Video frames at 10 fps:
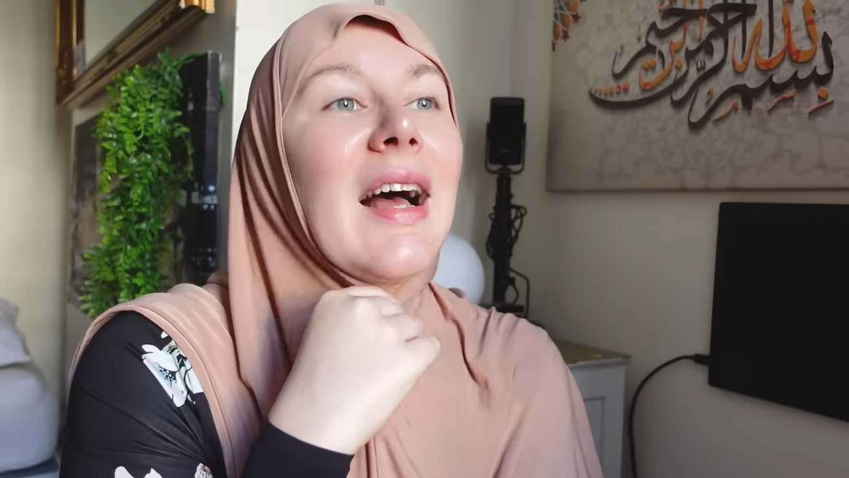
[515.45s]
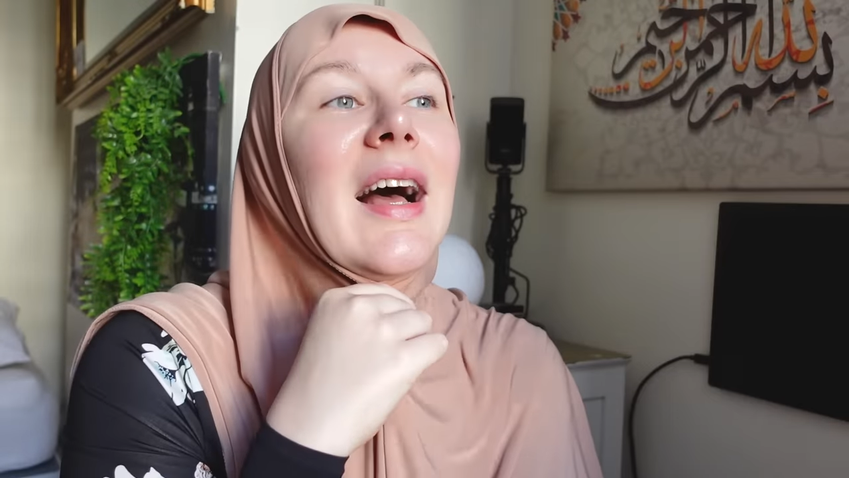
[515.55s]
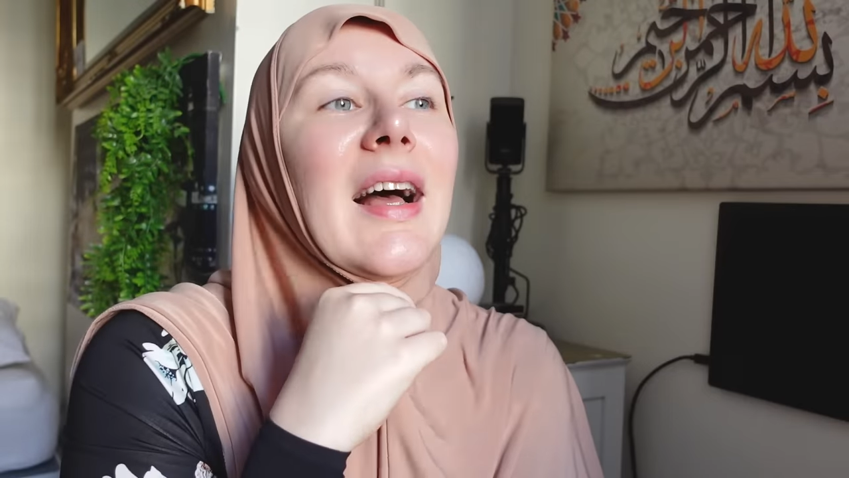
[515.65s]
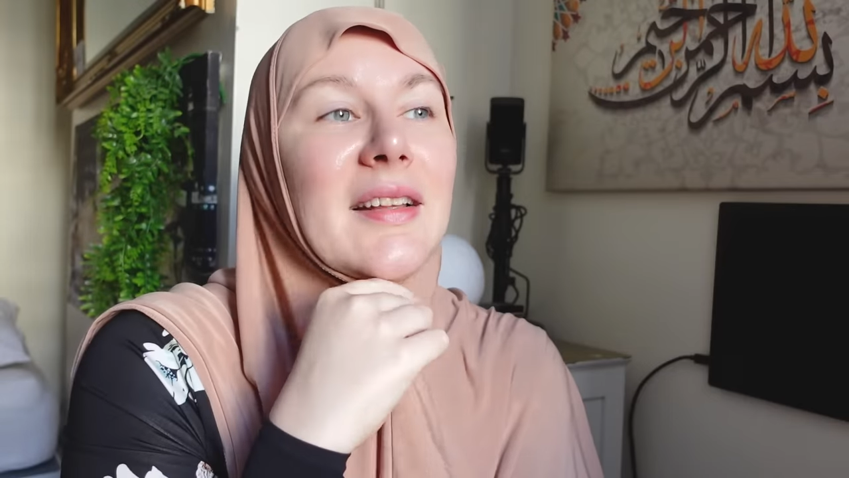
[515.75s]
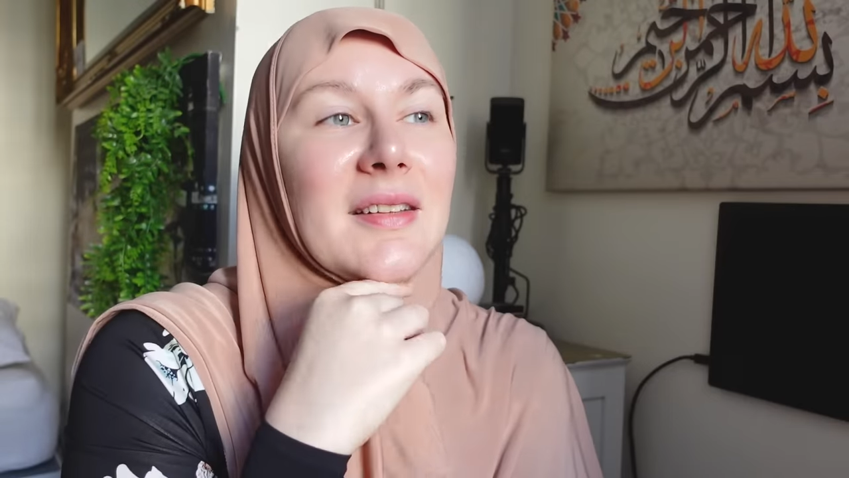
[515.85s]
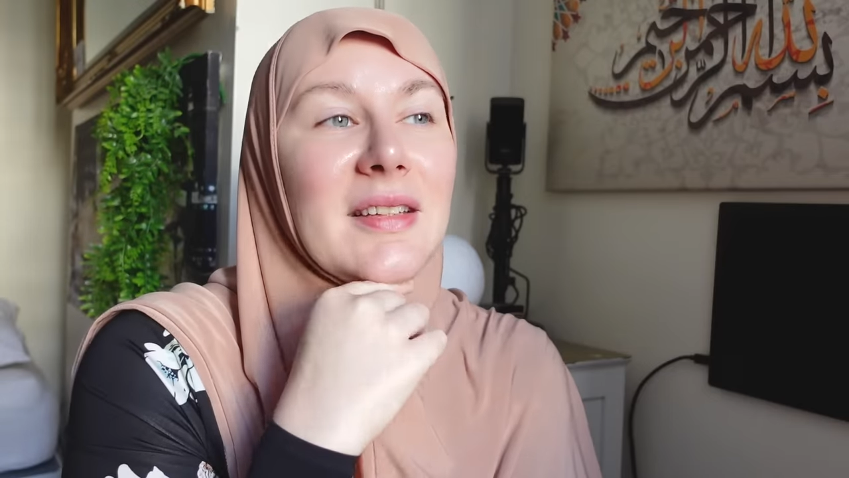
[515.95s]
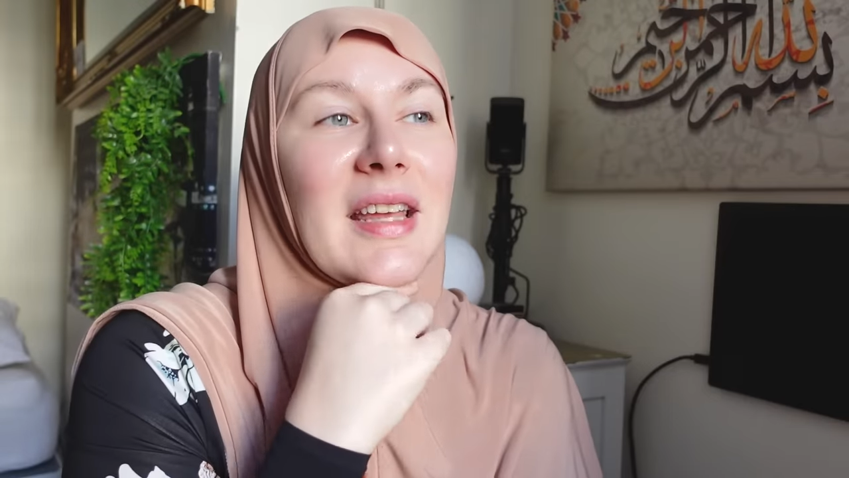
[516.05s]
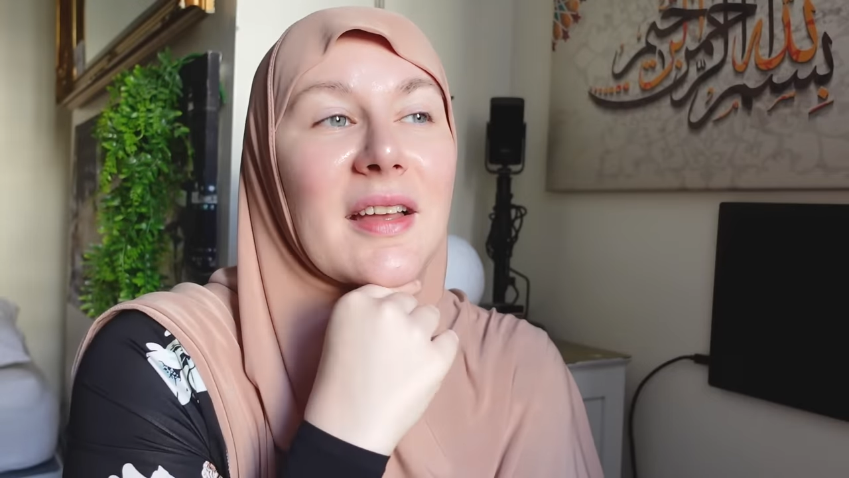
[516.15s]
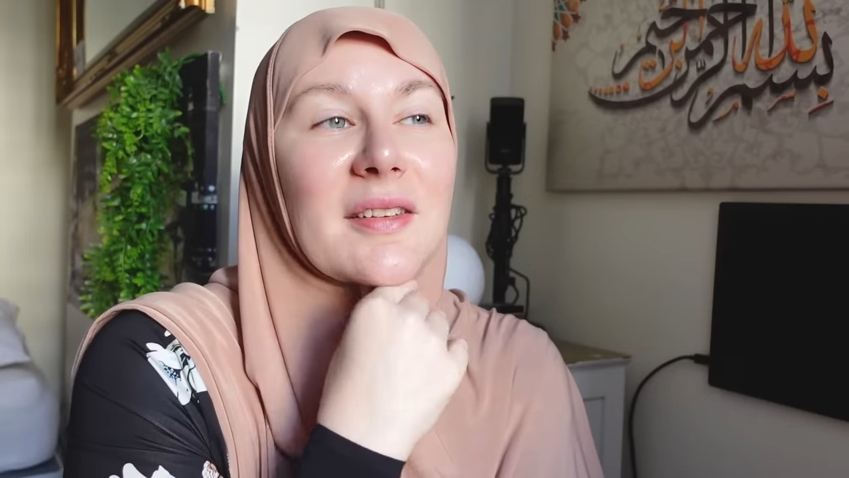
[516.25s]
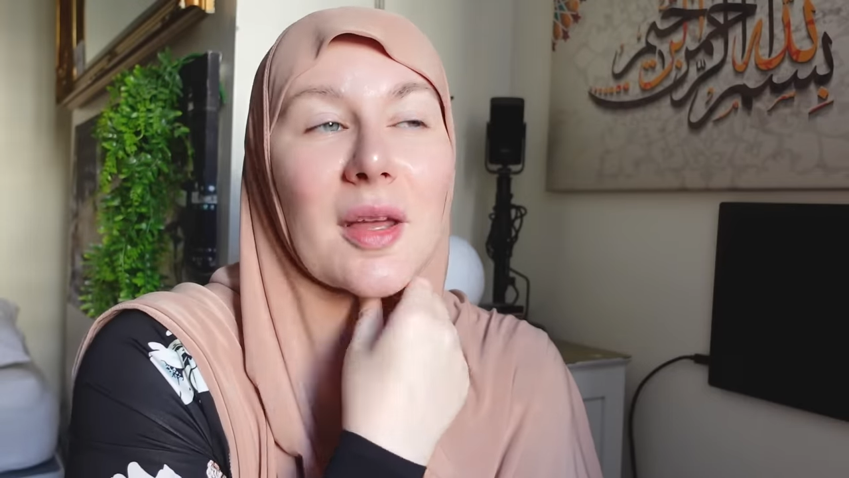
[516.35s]
And
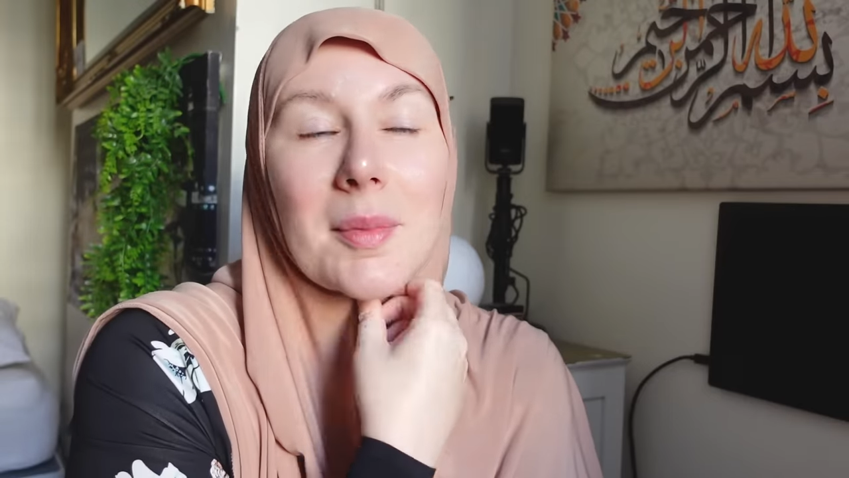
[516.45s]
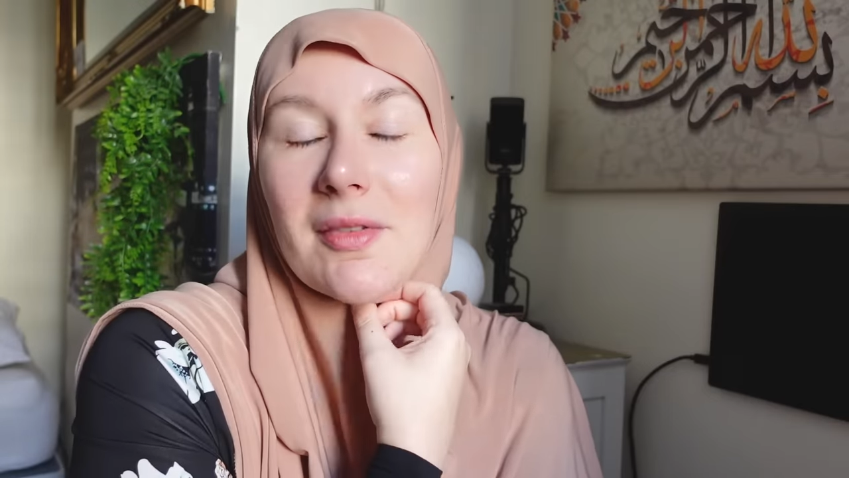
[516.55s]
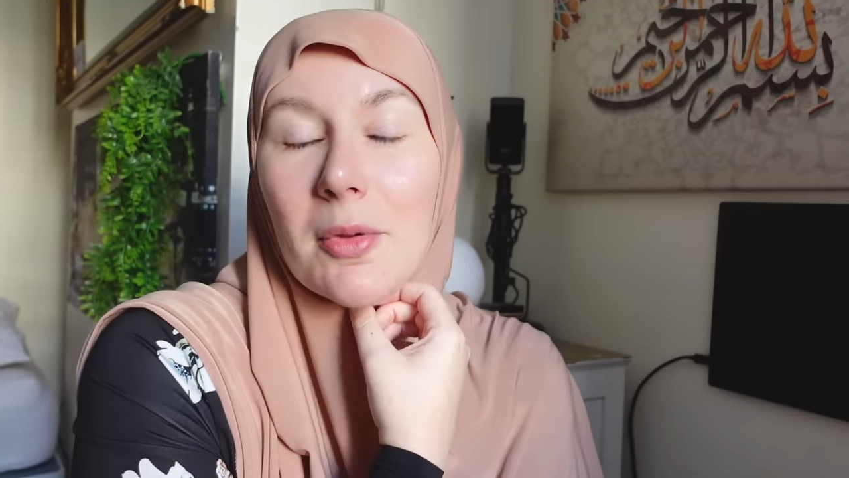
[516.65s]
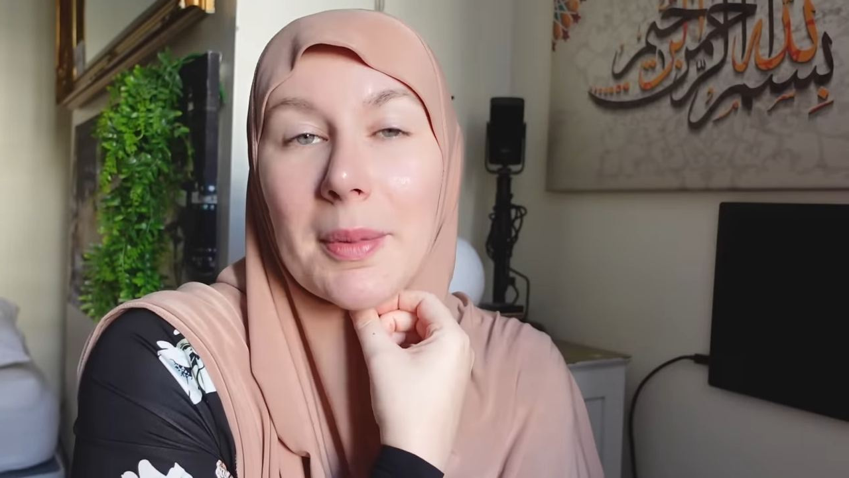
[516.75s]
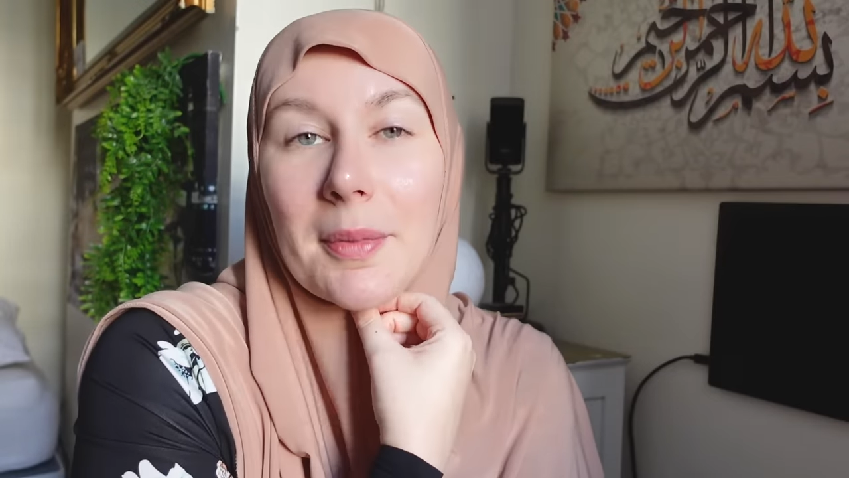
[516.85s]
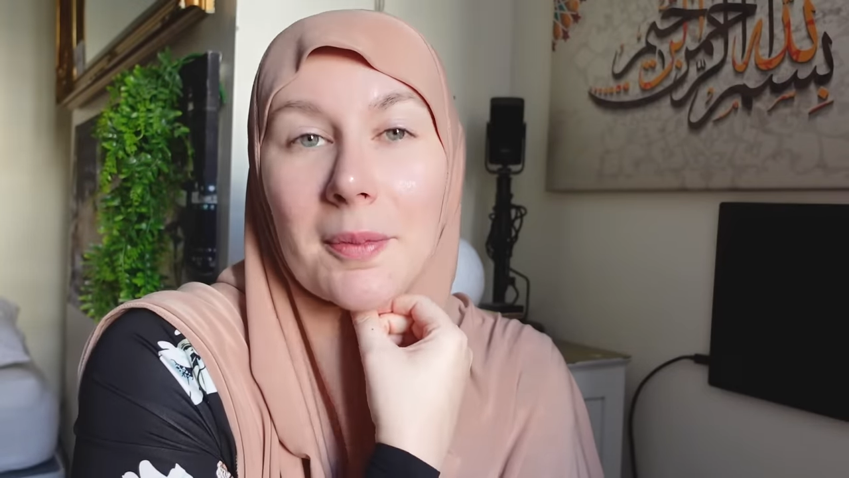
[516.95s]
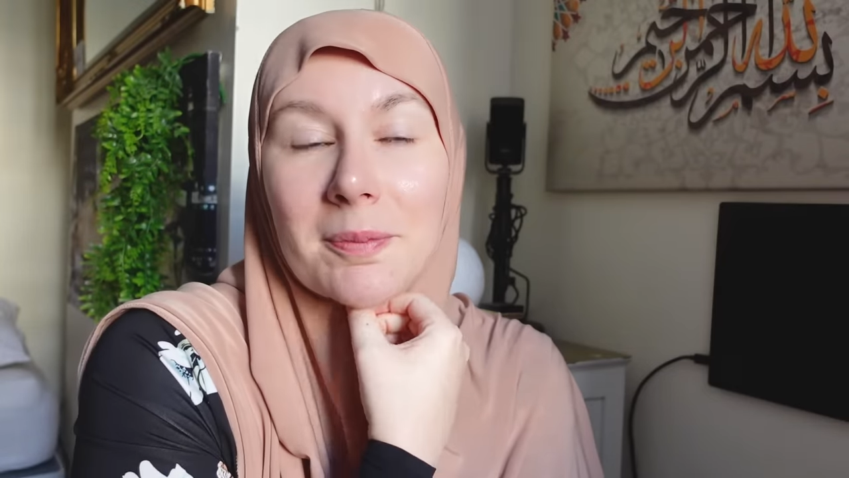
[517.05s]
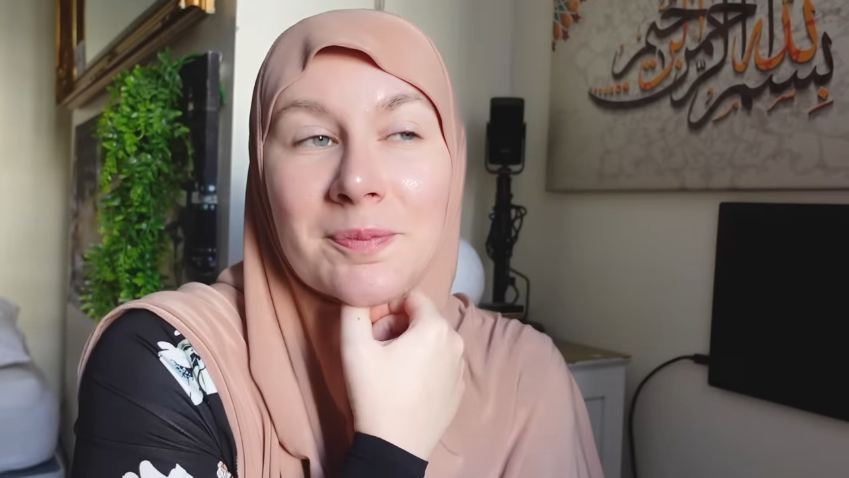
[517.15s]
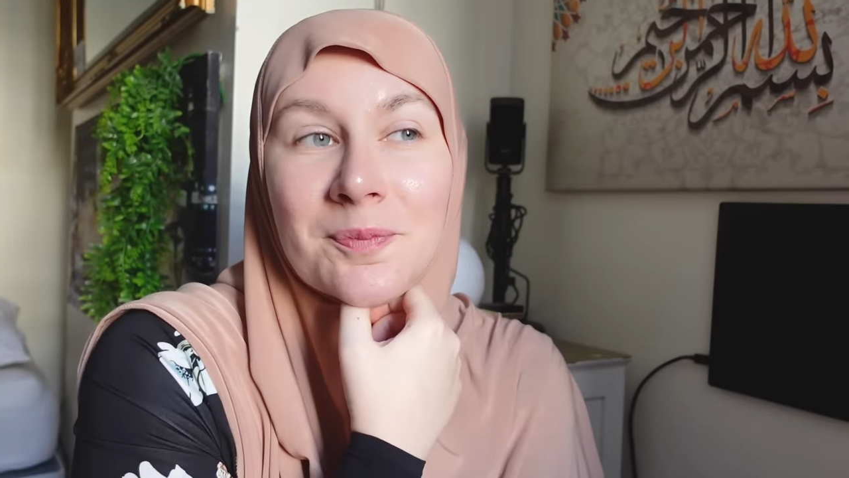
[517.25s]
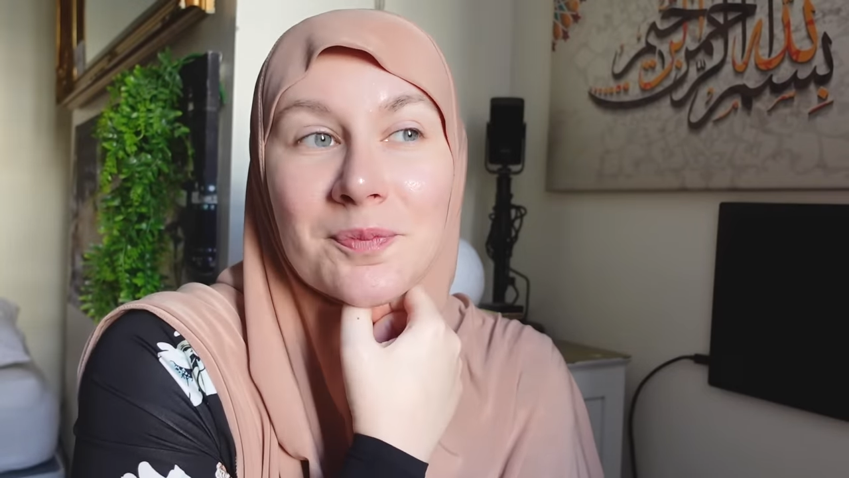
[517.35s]
yeah, so I'm living with my mum,